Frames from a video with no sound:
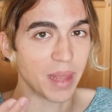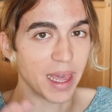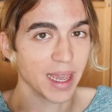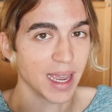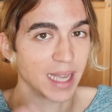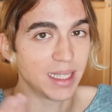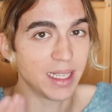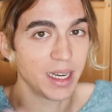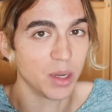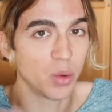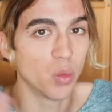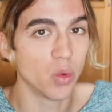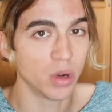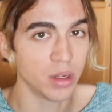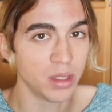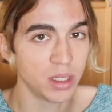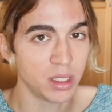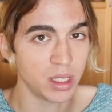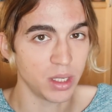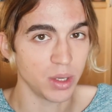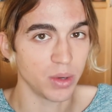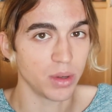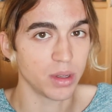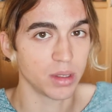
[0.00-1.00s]
Like I didn't
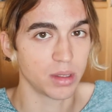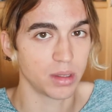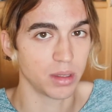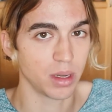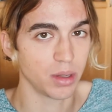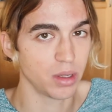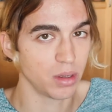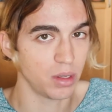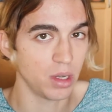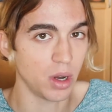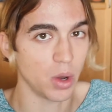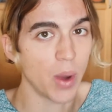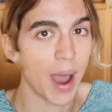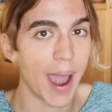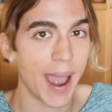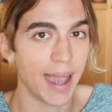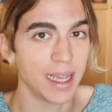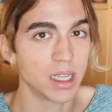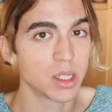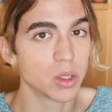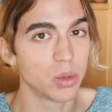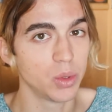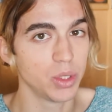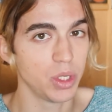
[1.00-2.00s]
want to, because you know,
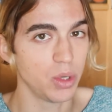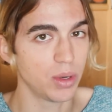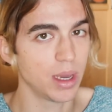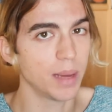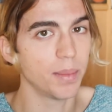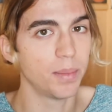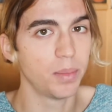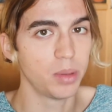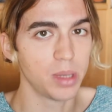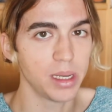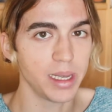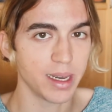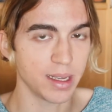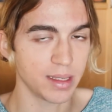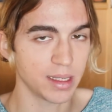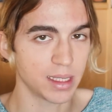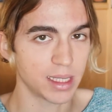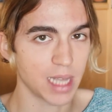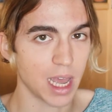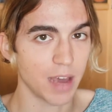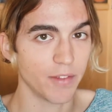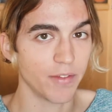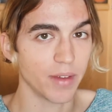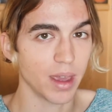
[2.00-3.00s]
high school you get bullied and
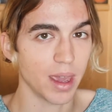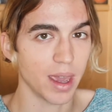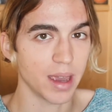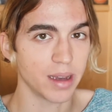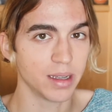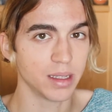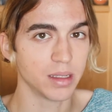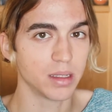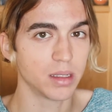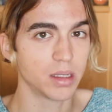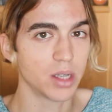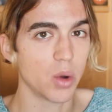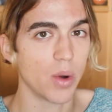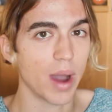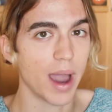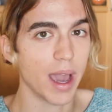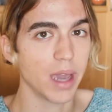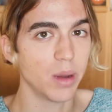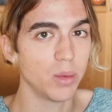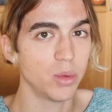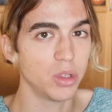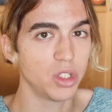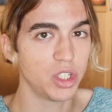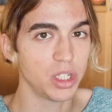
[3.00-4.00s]
stuff, and so
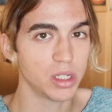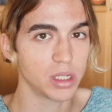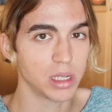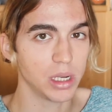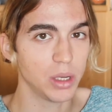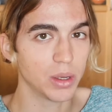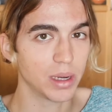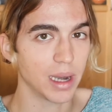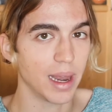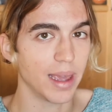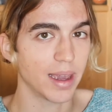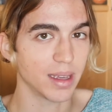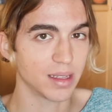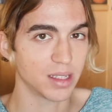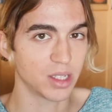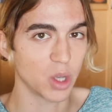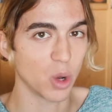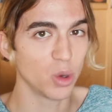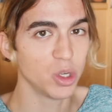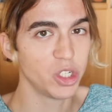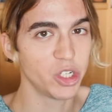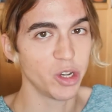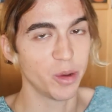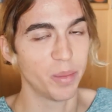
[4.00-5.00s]
I would just look like a
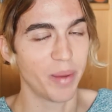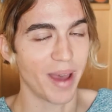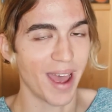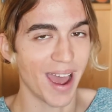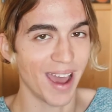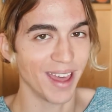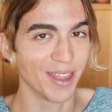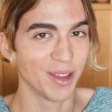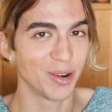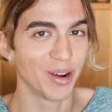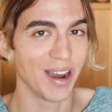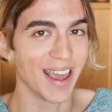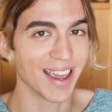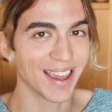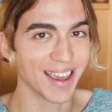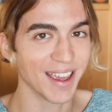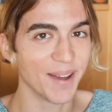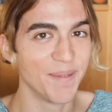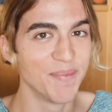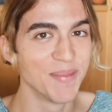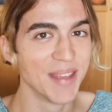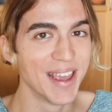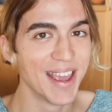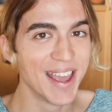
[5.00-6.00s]
sociopath or like
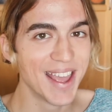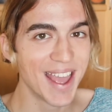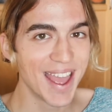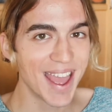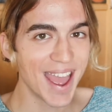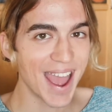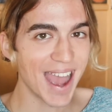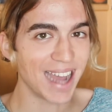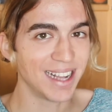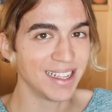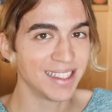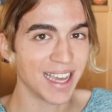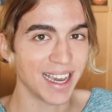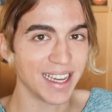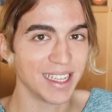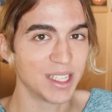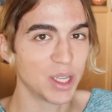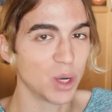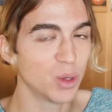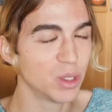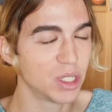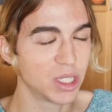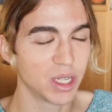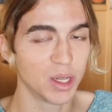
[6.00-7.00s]
a
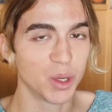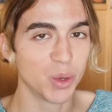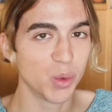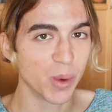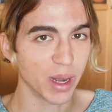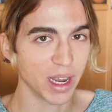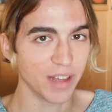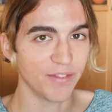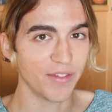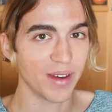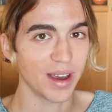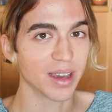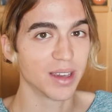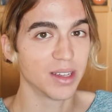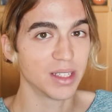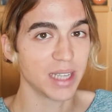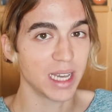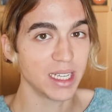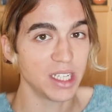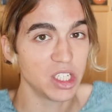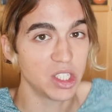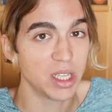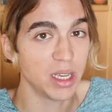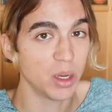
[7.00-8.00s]
antisocial or whatever, because
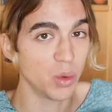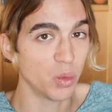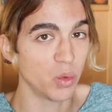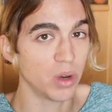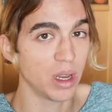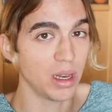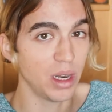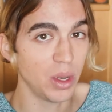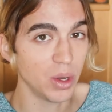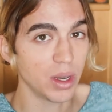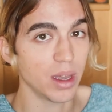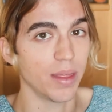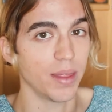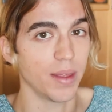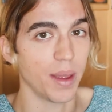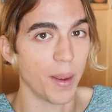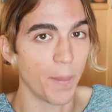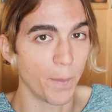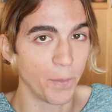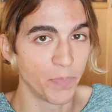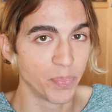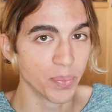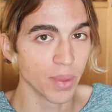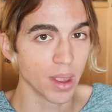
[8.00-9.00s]
I just didn't want to look at
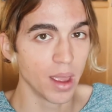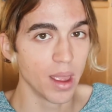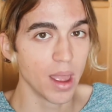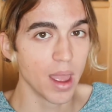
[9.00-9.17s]
them.